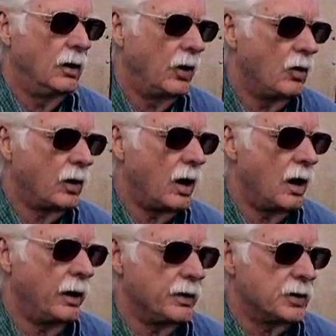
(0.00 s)
local
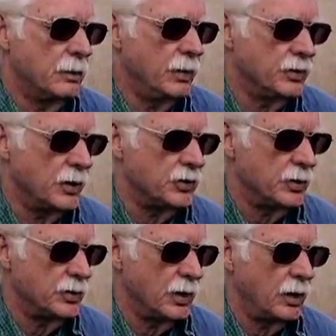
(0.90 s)
artists and
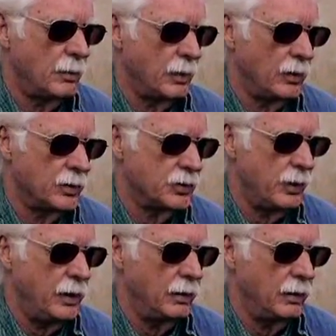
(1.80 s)
musicians to come on the street